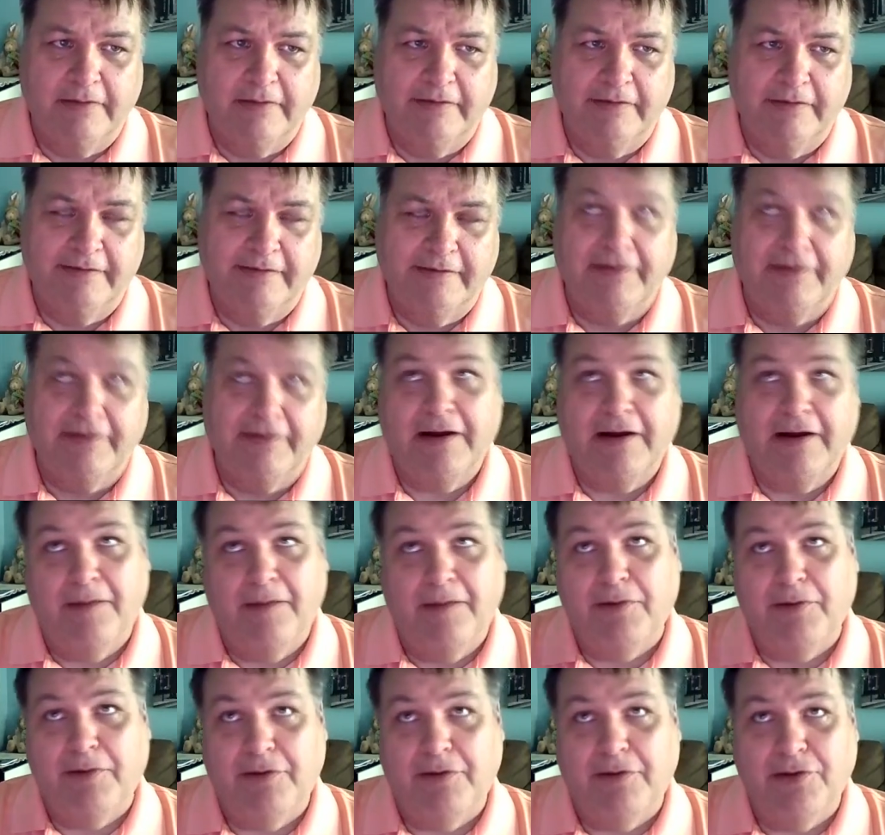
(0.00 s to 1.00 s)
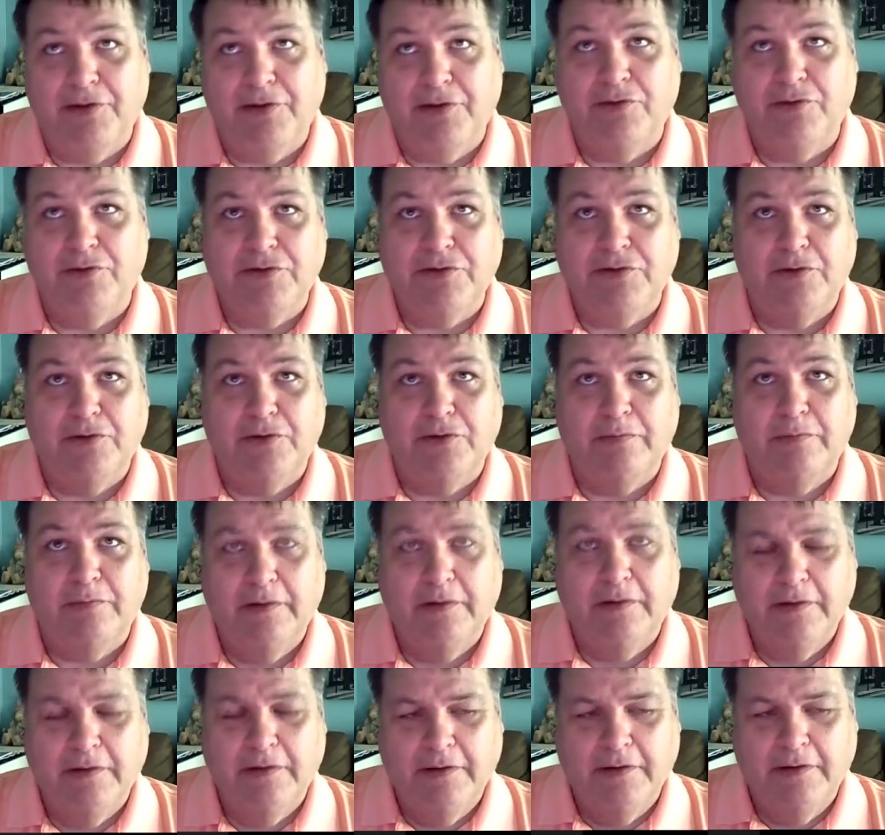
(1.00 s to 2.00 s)
See, I've got to upload it to YouTube.
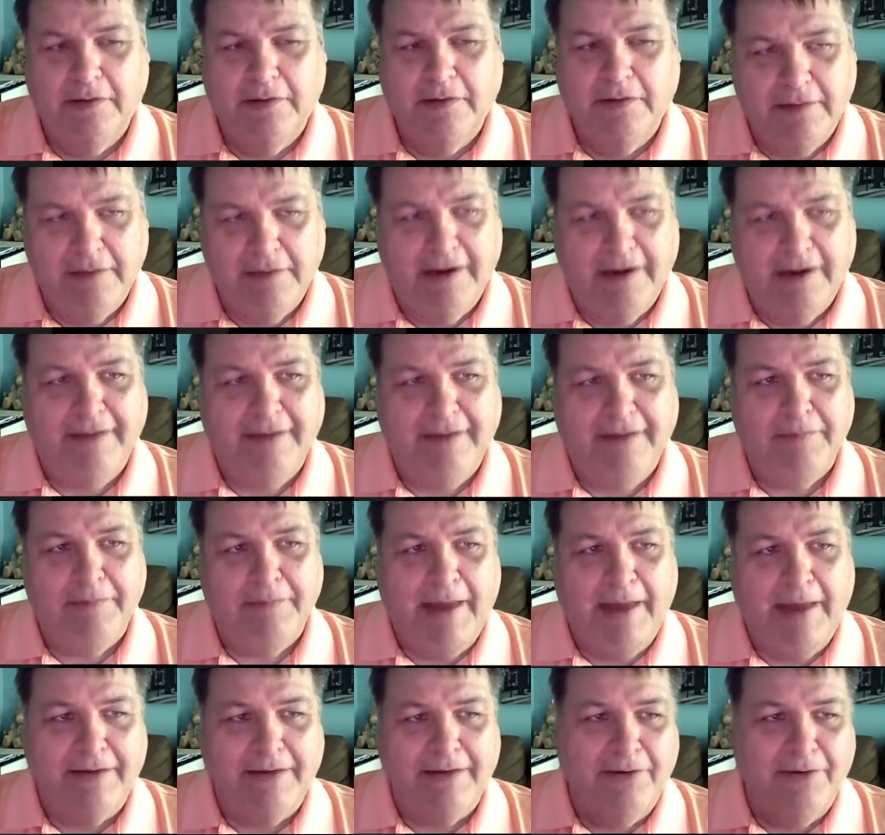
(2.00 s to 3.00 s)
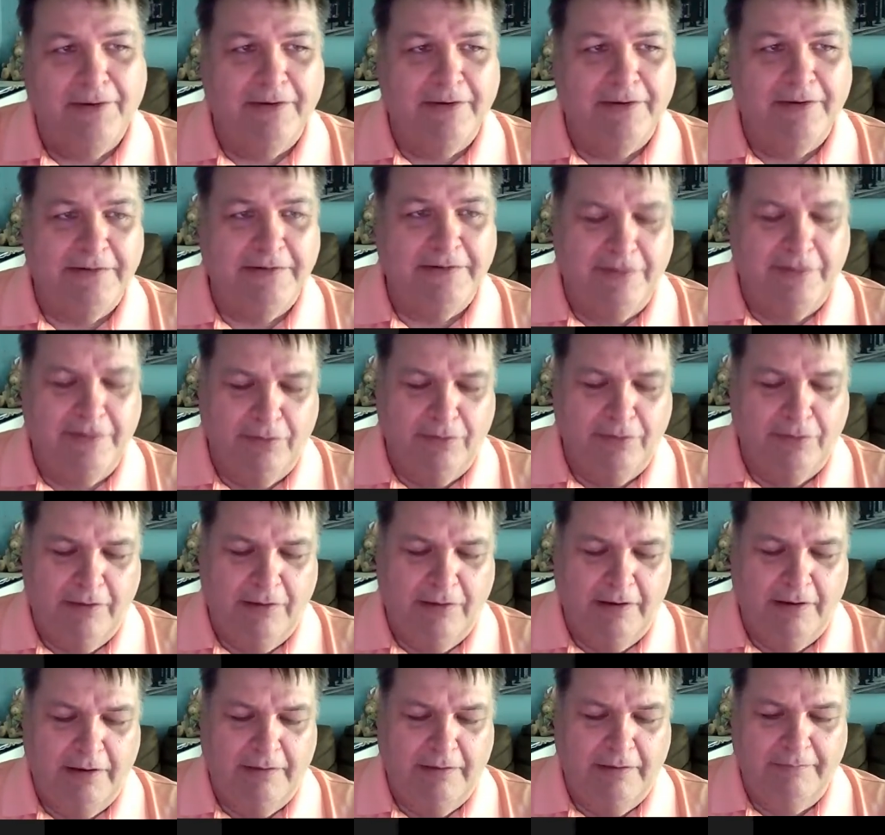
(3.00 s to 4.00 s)
Then I have to backload it
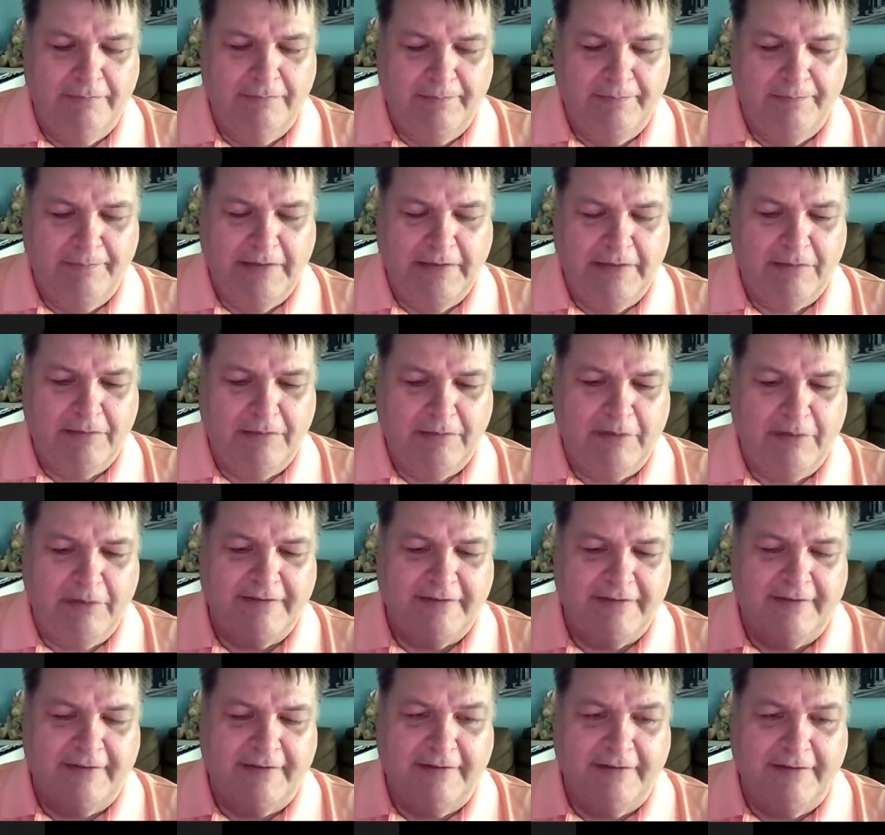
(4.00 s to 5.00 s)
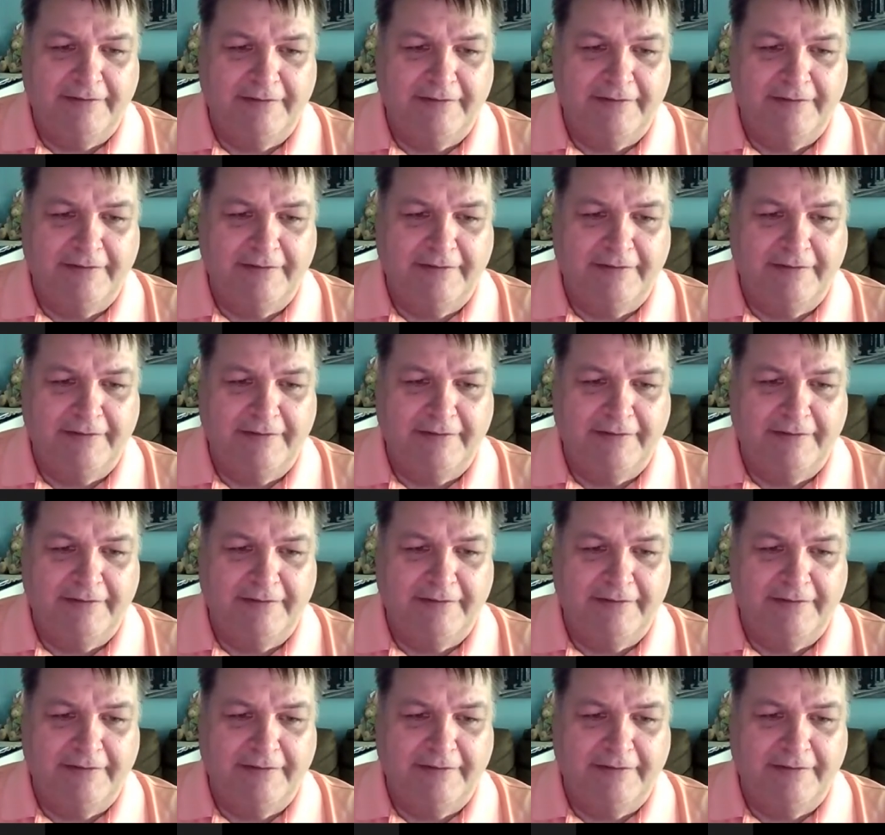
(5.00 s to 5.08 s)
to MKT-360.